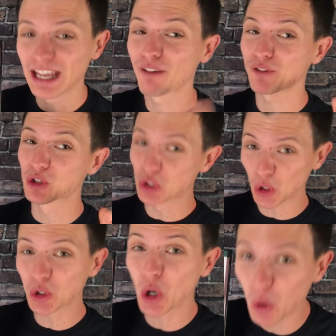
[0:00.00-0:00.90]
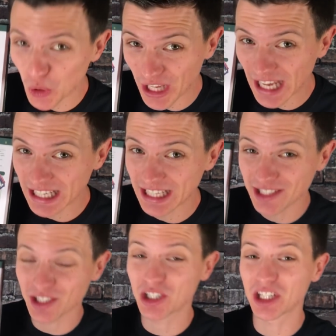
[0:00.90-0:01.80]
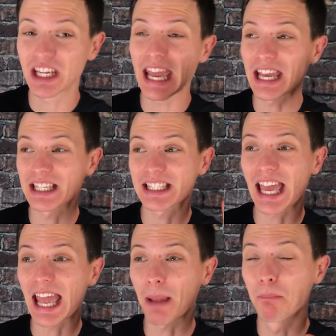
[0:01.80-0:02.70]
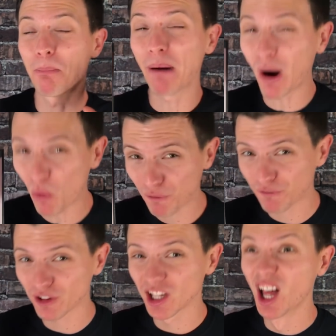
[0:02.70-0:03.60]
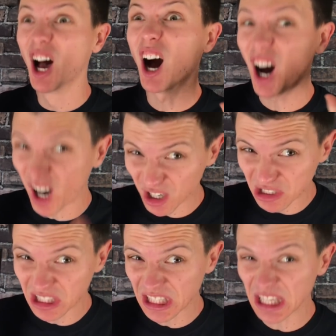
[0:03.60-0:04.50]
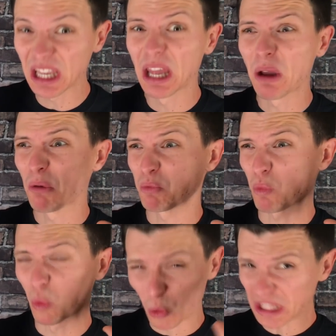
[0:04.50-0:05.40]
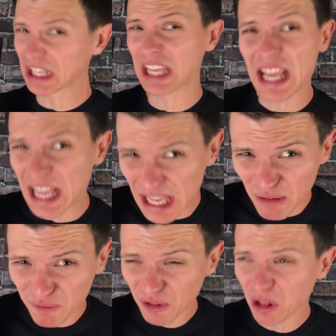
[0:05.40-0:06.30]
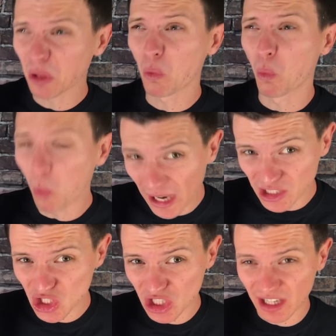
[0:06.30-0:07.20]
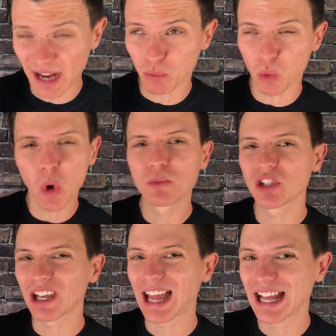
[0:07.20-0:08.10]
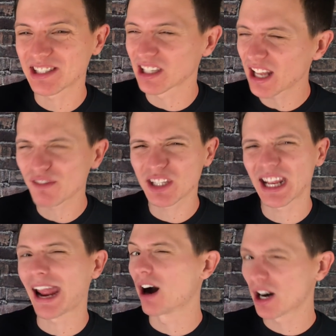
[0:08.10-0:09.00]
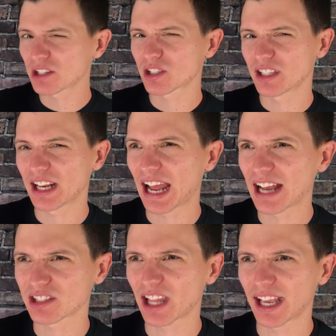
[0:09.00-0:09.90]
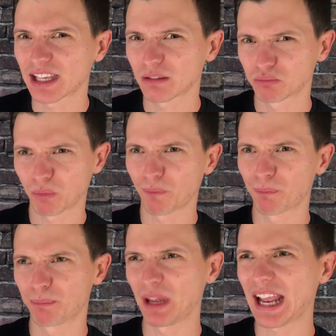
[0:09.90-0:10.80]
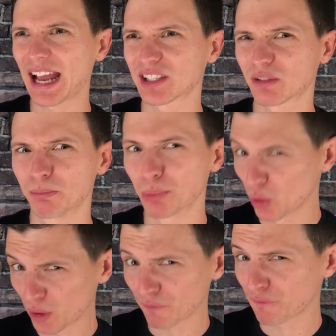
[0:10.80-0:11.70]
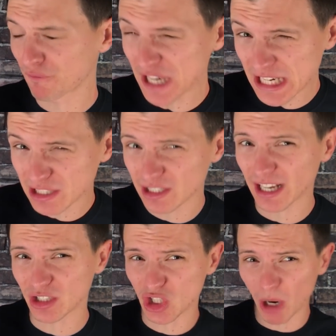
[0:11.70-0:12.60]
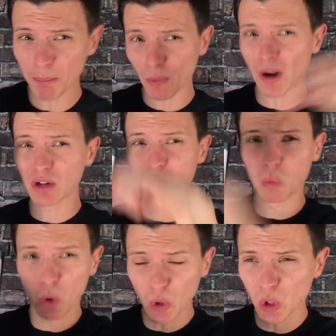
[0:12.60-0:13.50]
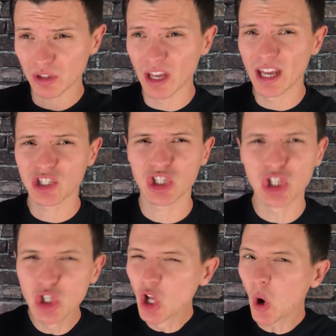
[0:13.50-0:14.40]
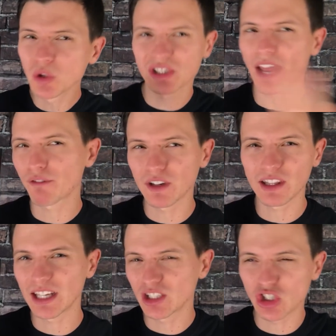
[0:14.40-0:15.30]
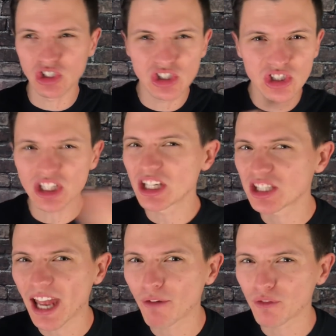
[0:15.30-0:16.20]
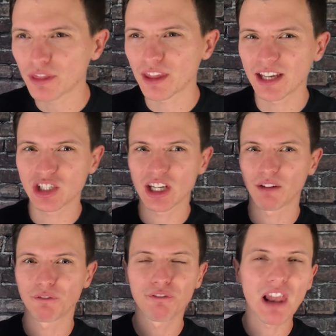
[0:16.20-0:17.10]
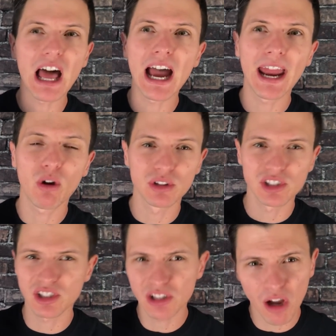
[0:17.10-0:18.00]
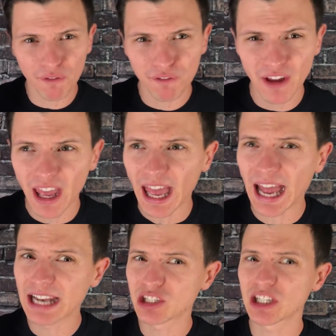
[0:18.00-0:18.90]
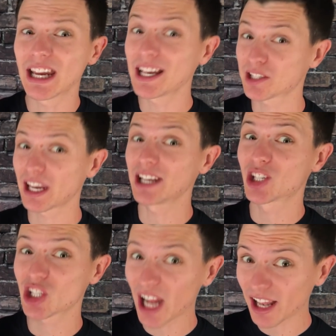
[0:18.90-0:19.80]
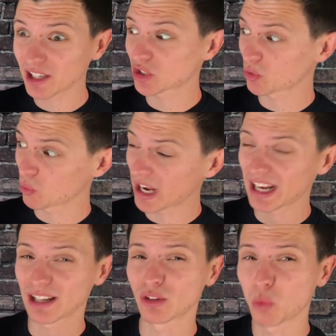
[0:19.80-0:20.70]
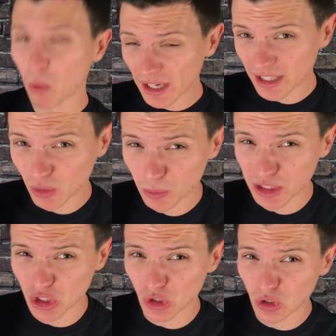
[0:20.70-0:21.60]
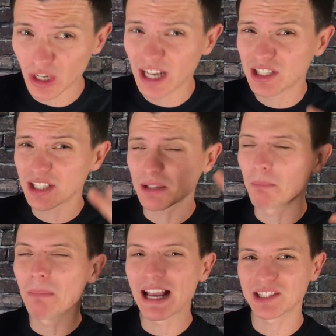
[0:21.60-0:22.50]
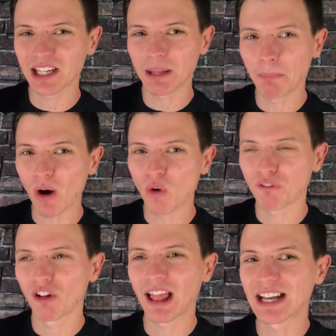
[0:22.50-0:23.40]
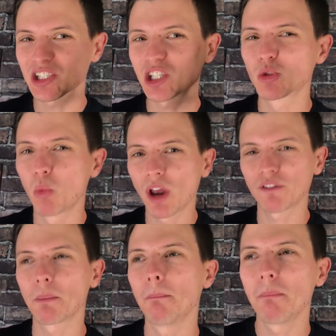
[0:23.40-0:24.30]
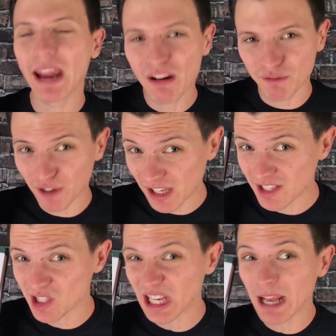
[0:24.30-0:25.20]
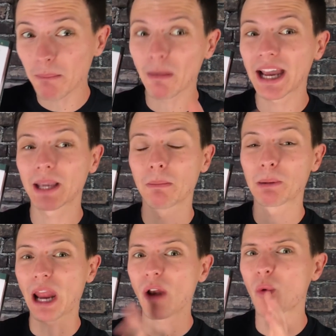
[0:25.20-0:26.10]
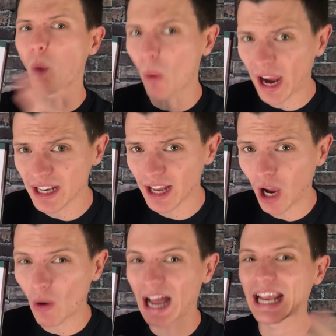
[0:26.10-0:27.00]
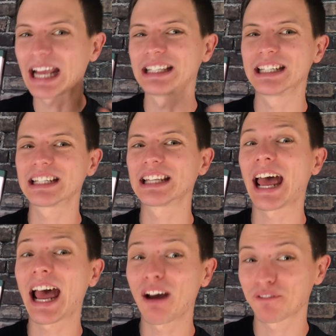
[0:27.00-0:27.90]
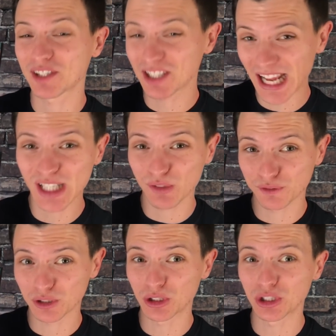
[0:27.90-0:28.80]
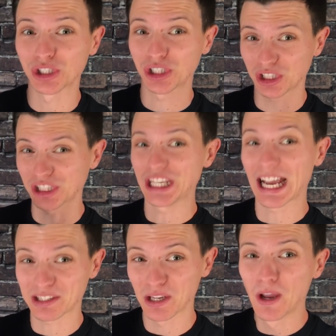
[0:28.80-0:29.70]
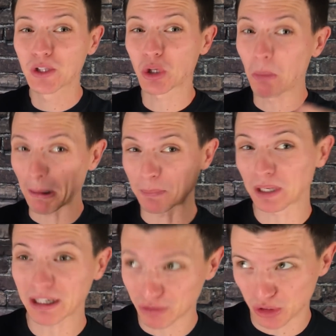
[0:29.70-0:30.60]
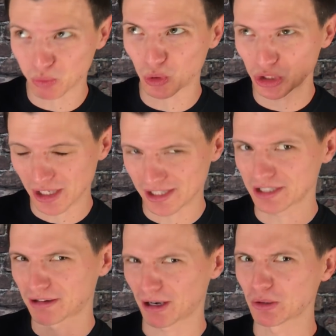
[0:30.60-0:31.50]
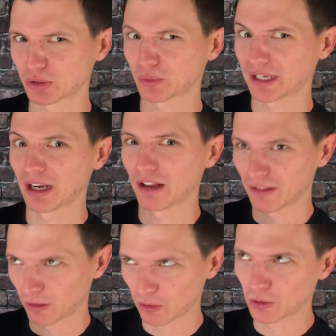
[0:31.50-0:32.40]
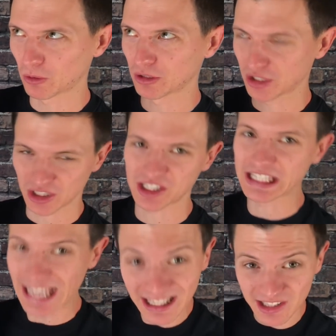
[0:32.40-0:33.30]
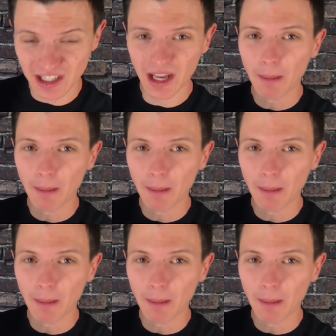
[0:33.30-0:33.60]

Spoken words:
If you don't know who that is, she is a powerful, ugly, really evil witch that roams the lands, lives in a hut that has like big ass bird feet that jump around the world. She knows everything, she sees everything, she can fly on stuff, and she is a challenge rating 20 creature. She's amazingly powerful, and she's one of the main villains in my campaign right now, and I didn't have stats for her just yet, so my players were not encountering her just yet,